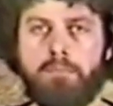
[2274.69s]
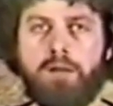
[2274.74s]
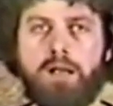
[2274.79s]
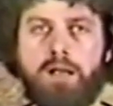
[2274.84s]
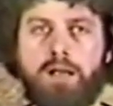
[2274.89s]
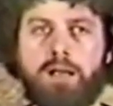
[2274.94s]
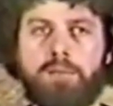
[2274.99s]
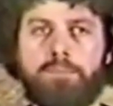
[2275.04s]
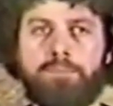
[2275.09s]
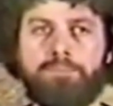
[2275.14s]

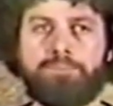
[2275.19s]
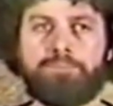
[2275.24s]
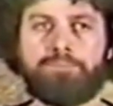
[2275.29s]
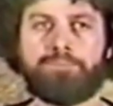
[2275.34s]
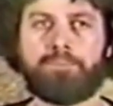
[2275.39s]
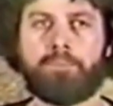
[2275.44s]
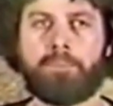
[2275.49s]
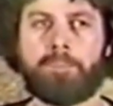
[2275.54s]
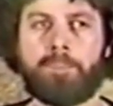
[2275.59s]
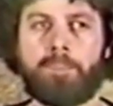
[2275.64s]
uh,
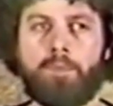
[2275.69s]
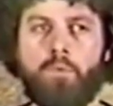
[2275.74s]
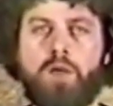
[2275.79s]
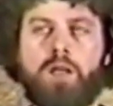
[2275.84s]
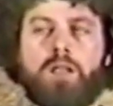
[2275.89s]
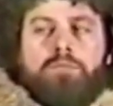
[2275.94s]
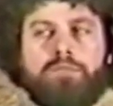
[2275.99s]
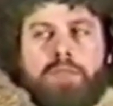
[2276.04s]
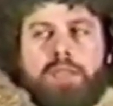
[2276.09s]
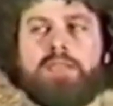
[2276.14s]

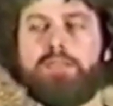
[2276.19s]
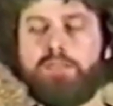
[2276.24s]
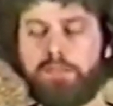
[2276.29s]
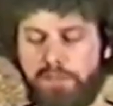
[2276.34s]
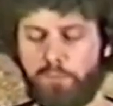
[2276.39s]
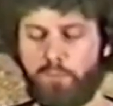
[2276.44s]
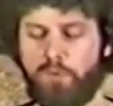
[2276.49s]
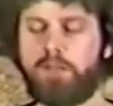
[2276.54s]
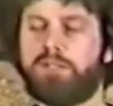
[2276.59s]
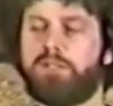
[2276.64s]
well, they either
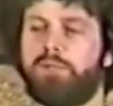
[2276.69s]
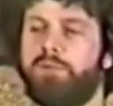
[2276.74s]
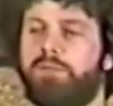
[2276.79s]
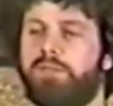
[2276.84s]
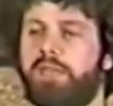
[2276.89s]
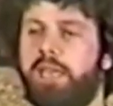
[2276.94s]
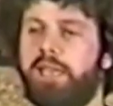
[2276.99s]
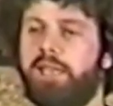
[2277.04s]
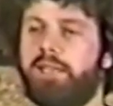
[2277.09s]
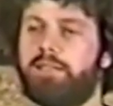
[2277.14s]
need one of two
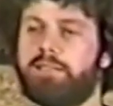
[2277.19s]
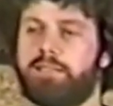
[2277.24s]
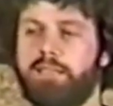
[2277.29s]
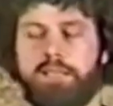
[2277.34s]
things.